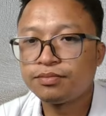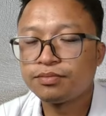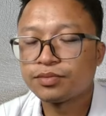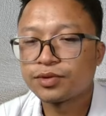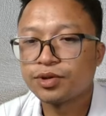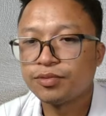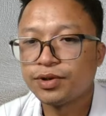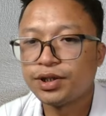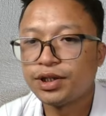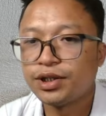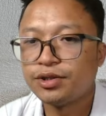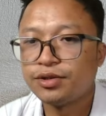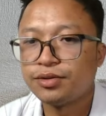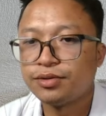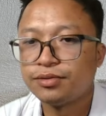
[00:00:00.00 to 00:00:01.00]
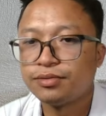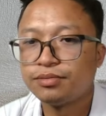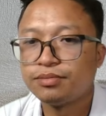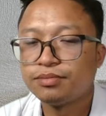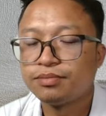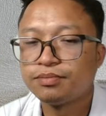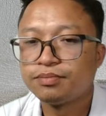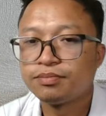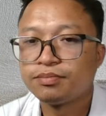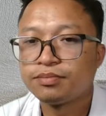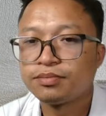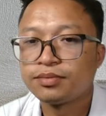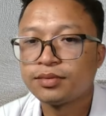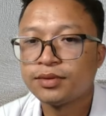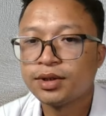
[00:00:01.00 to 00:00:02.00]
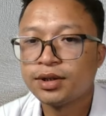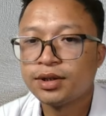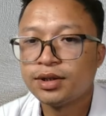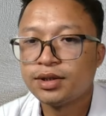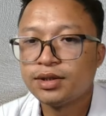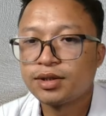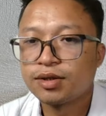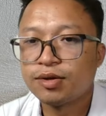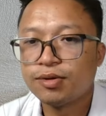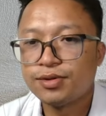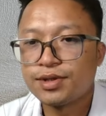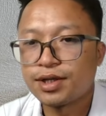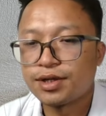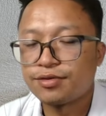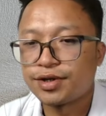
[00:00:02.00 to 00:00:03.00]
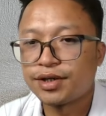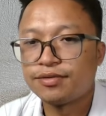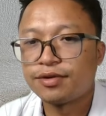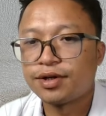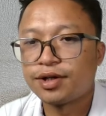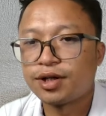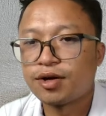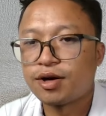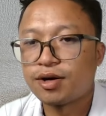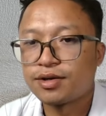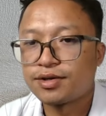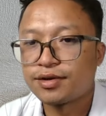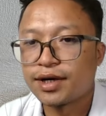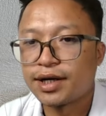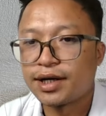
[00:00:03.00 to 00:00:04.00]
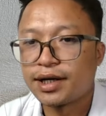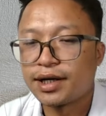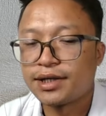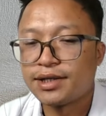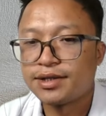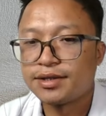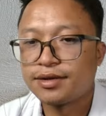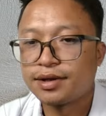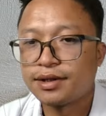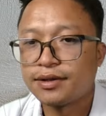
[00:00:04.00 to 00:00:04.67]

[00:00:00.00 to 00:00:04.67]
we need to close the trade for the longs, right, guys? Okay,